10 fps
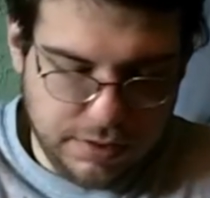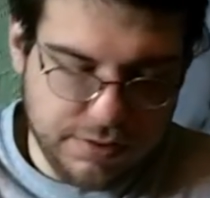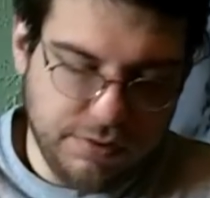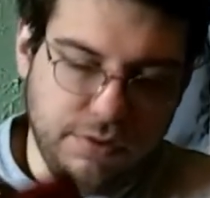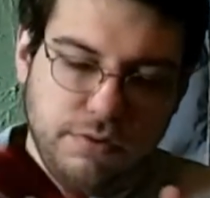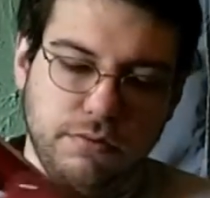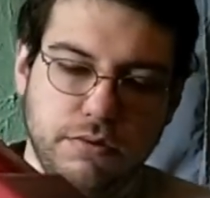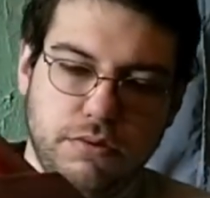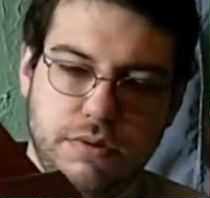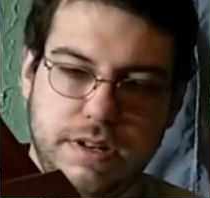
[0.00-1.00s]
Also too,
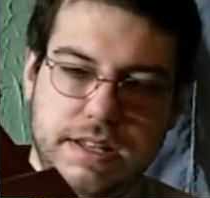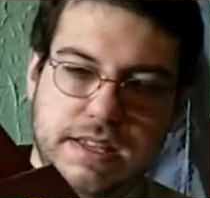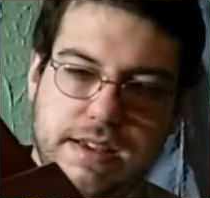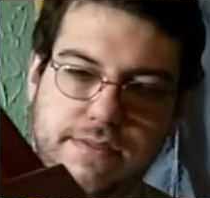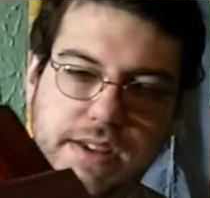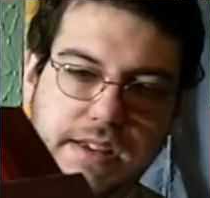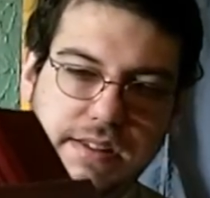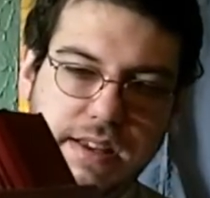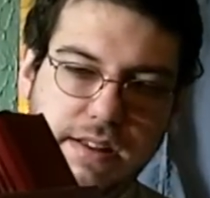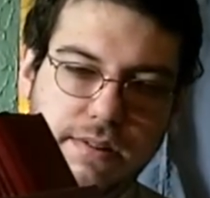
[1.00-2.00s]
oh, it's
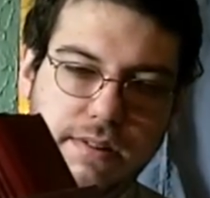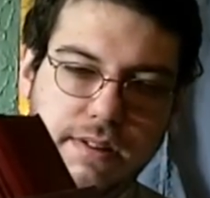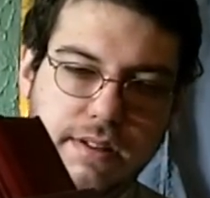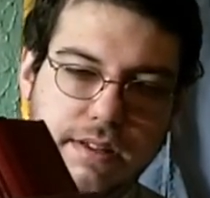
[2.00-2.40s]
heavy as hell.